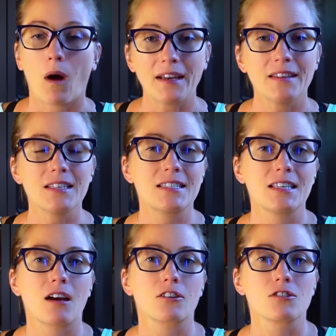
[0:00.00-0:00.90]
Why did the
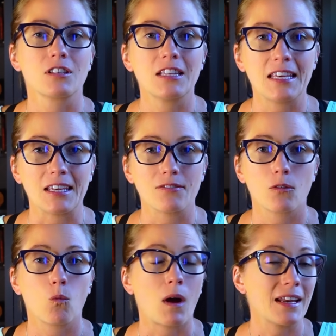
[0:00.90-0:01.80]
sea otters leave?
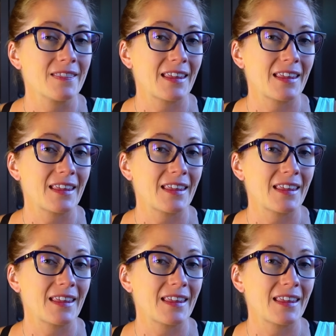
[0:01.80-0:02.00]
Why didn't